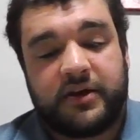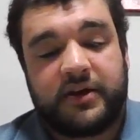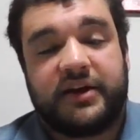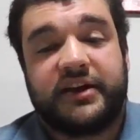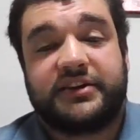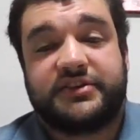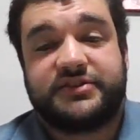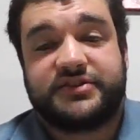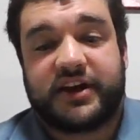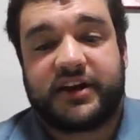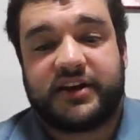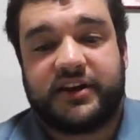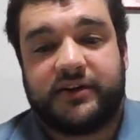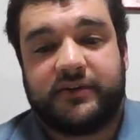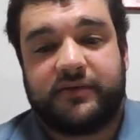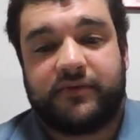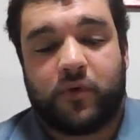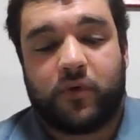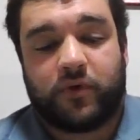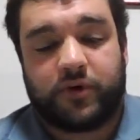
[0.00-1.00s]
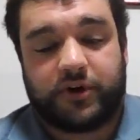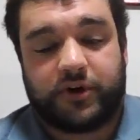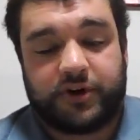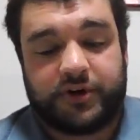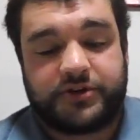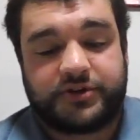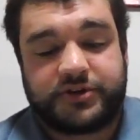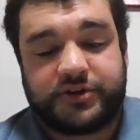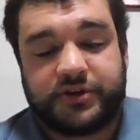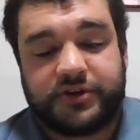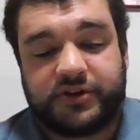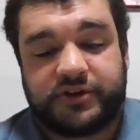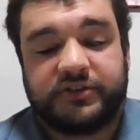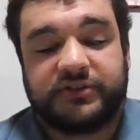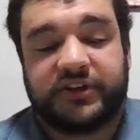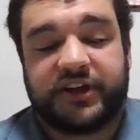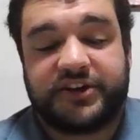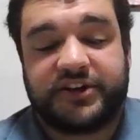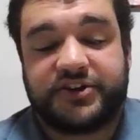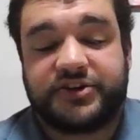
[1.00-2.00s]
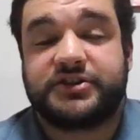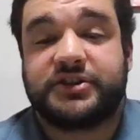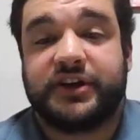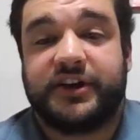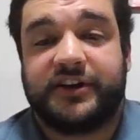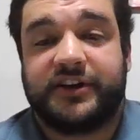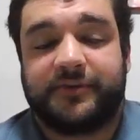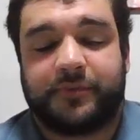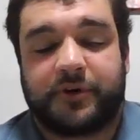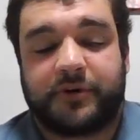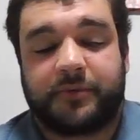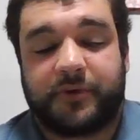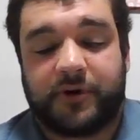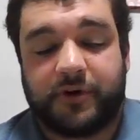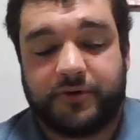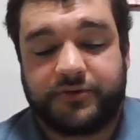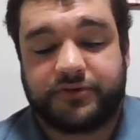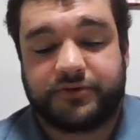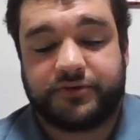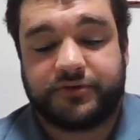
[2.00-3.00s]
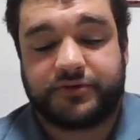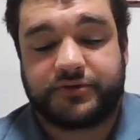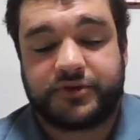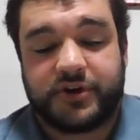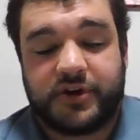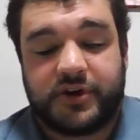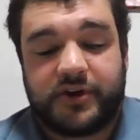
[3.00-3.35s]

executive orders, legislative proposals,